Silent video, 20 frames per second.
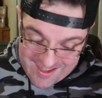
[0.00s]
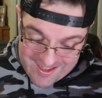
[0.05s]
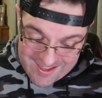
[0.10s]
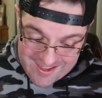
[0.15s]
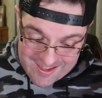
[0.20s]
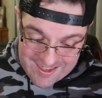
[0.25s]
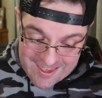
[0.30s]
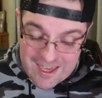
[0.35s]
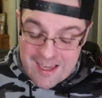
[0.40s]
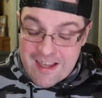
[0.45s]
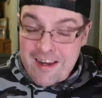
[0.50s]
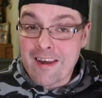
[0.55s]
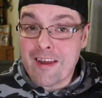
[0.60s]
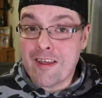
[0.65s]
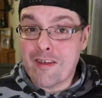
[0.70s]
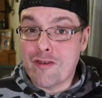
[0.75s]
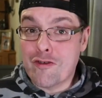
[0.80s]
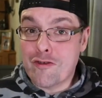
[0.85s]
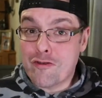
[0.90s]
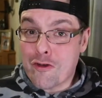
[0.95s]
Again,
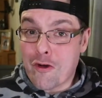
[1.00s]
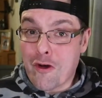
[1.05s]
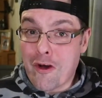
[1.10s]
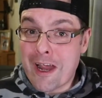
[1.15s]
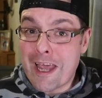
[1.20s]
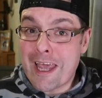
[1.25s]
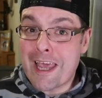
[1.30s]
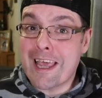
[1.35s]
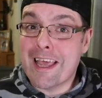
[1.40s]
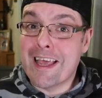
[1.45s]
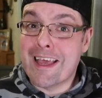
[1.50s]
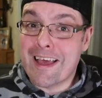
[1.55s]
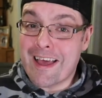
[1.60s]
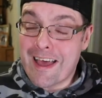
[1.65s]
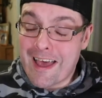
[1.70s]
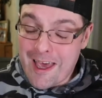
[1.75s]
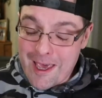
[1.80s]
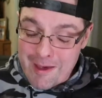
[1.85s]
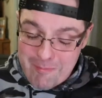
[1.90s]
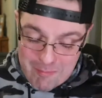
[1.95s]
sorry,
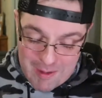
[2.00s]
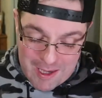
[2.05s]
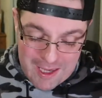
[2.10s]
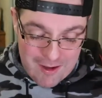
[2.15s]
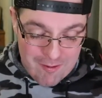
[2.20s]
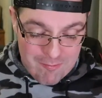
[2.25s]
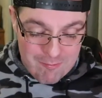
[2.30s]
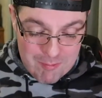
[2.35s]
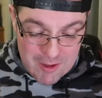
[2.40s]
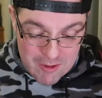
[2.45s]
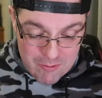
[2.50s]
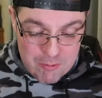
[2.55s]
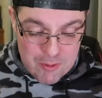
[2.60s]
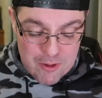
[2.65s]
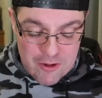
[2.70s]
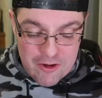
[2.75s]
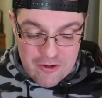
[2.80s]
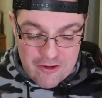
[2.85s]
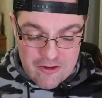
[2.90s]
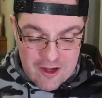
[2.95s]
I may have
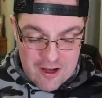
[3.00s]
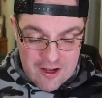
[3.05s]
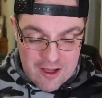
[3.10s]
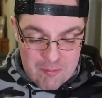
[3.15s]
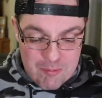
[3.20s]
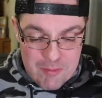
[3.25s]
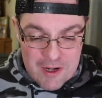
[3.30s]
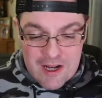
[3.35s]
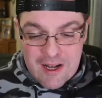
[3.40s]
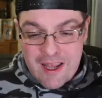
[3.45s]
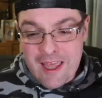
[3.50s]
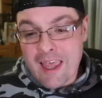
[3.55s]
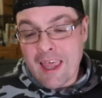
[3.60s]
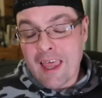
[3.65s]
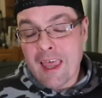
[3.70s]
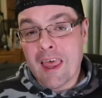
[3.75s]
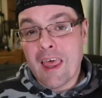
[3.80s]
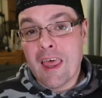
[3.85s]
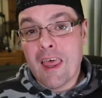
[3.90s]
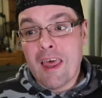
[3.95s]
mispronounced that completely.
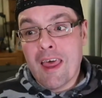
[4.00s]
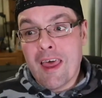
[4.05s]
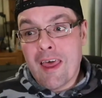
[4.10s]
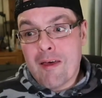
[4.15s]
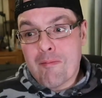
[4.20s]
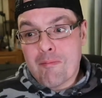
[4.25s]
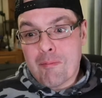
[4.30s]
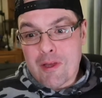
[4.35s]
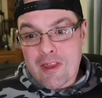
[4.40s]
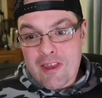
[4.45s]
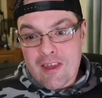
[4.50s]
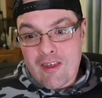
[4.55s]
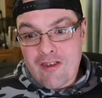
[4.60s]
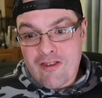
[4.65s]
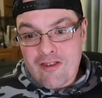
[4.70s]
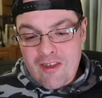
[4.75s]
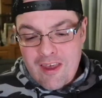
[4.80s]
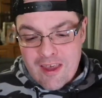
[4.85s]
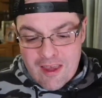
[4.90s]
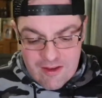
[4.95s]
But
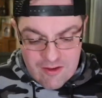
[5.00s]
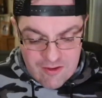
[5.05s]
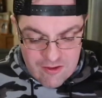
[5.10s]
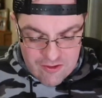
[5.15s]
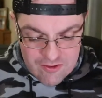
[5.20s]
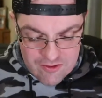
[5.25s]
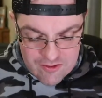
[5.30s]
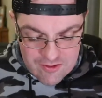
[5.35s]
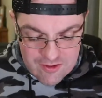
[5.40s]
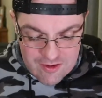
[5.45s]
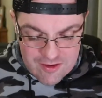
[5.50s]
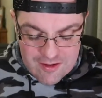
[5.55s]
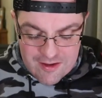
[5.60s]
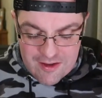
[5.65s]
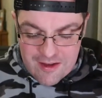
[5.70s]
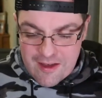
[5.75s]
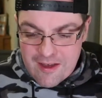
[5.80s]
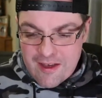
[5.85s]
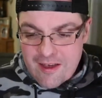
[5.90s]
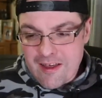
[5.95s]
this is
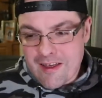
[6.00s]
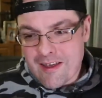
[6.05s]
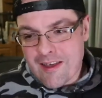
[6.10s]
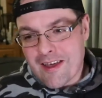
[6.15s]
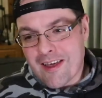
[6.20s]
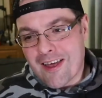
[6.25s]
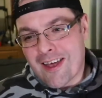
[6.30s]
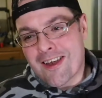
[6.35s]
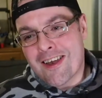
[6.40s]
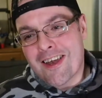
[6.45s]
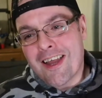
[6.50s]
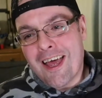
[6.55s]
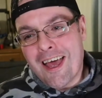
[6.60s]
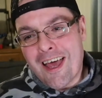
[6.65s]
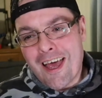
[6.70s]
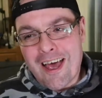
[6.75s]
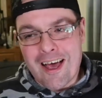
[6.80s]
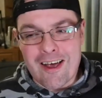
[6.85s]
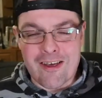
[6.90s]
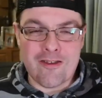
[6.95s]
an
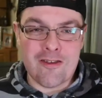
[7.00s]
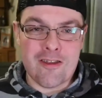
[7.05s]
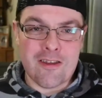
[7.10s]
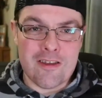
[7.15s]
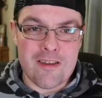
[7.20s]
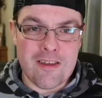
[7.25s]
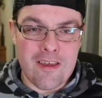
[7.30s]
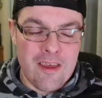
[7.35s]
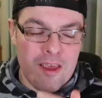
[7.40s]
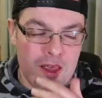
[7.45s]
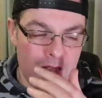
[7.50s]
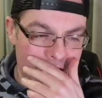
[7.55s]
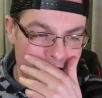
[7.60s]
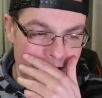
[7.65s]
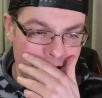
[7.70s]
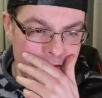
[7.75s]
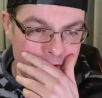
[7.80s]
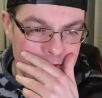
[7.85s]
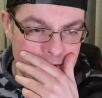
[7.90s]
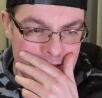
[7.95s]
excellent
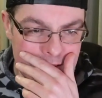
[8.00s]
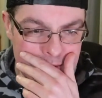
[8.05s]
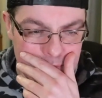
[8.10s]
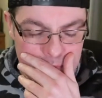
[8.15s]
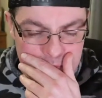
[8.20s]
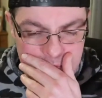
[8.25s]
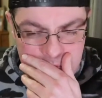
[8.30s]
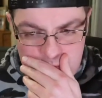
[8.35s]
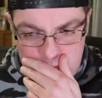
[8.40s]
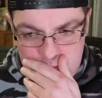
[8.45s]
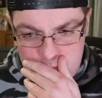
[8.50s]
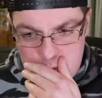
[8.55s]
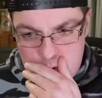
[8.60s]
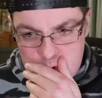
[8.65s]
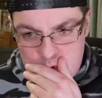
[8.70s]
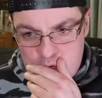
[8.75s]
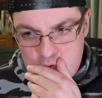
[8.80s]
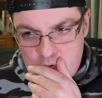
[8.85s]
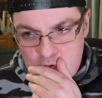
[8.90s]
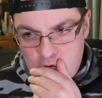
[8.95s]
little film.
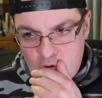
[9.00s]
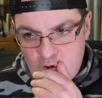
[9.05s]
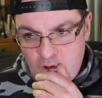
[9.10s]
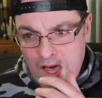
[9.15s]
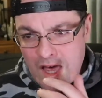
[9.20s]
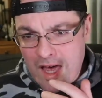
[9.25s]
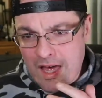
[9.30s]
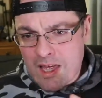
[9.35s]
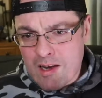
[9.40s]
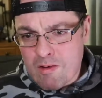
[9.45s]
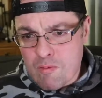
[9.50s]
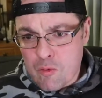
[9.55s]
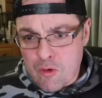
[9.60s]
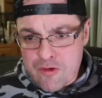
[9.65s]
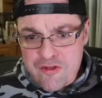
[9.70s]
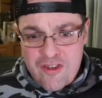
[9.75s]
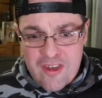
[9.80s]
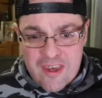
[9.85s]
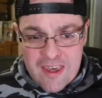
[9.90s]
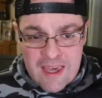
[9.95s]
And
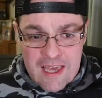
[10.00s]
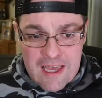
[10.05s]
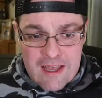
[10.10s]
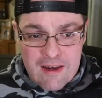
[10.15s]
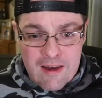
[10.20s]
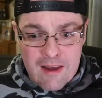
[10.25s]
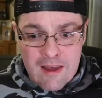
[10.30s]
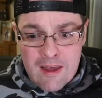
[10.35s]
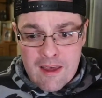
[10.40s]
once again,